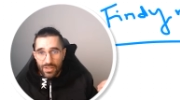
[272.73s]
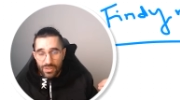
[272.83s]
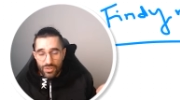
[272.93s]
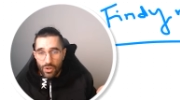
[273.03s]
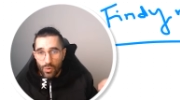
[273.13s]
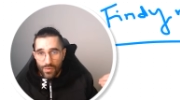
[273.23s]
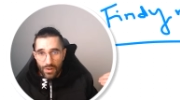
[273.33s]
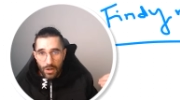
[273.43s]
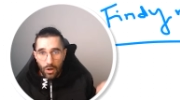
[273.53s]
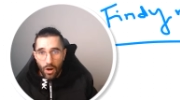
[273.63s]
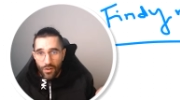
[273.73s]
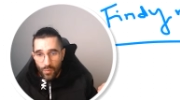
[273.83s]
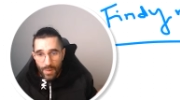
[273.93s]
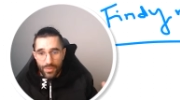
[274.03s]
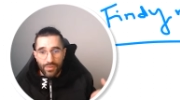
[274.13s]
and consult with a lot of
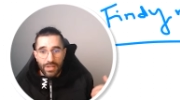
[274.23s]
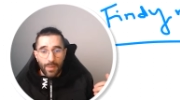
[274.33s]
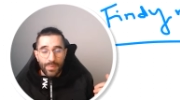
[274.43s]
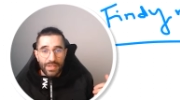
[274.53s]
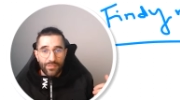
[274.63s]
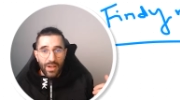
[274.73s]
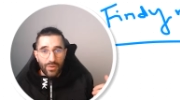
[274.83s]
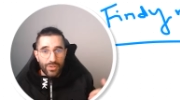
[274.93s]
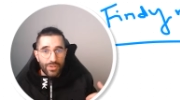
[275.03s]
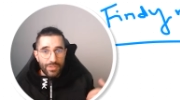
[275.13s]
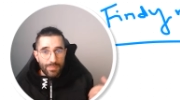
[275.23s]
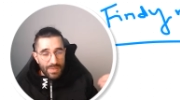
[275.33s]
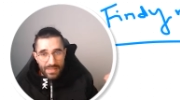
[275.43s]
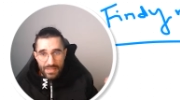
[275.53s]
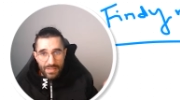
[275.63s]
Web3 company founders,
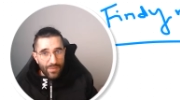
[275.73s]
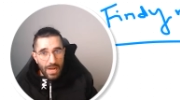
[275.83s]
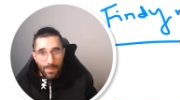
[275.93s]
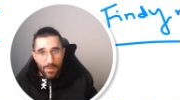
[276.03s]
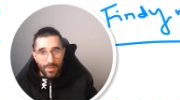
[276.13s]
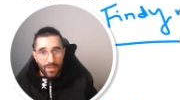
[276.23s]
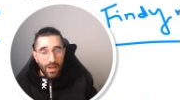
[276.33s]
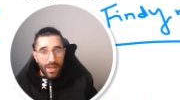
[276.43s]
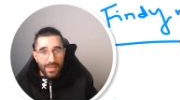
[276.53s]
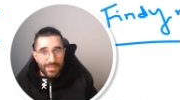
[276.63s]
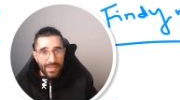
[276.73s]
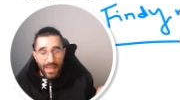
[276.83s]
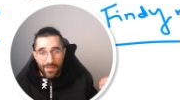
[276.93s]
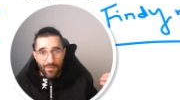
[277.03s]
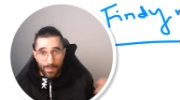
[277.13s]
business development guys
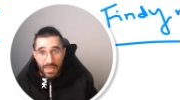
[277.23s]
at